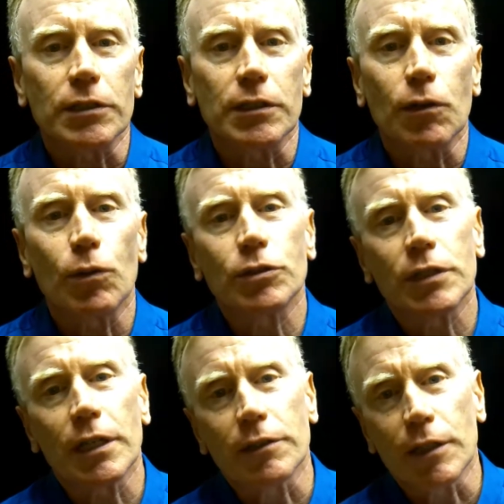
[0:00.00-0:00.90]
and the
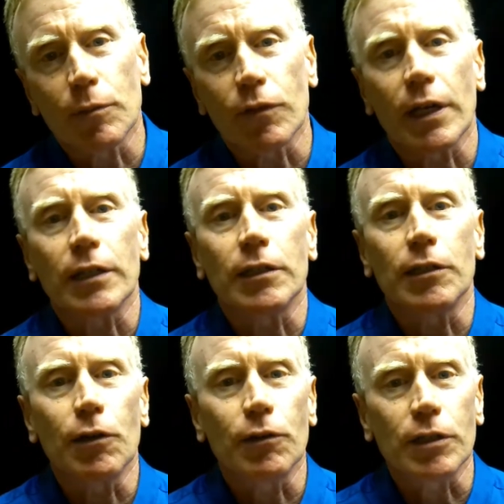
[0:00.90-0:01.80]
wholesaler and him have gotten to
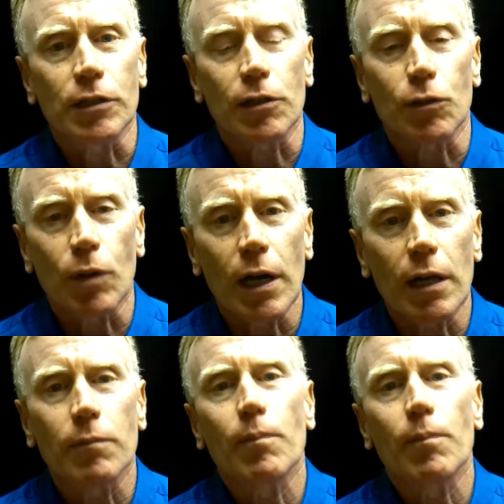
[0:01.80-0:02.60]
know each other well,